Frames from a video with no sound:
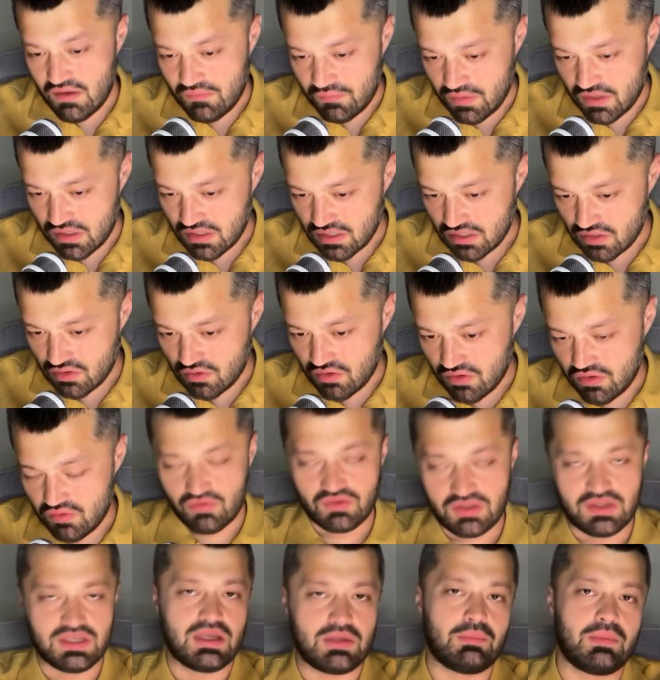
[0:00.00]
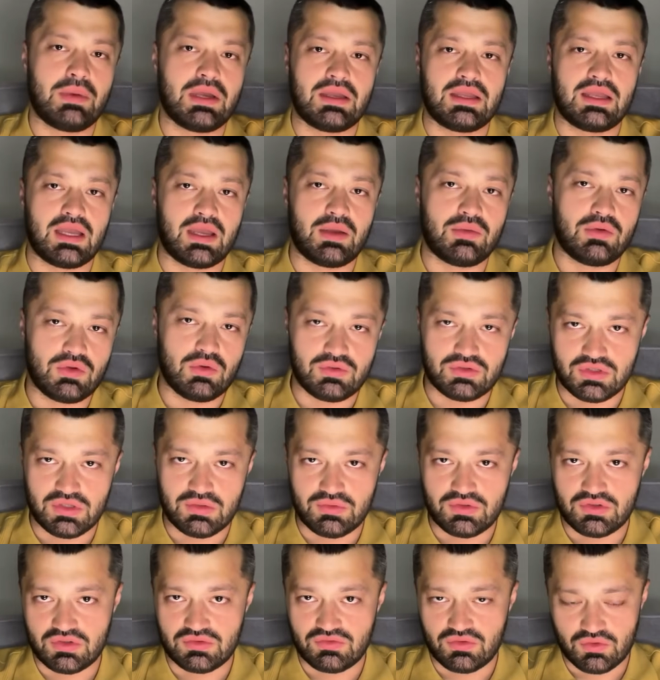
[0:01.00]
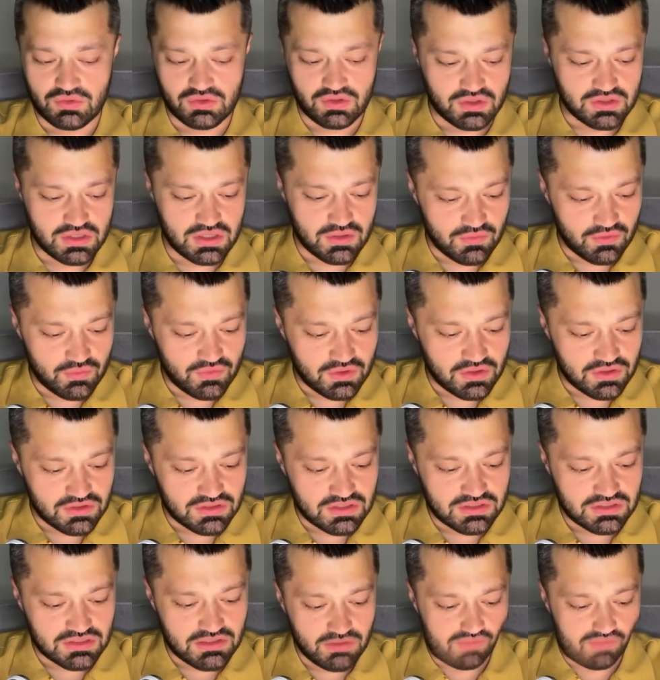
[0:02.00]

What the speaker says: But this could really be the absolute limit of all their capabilities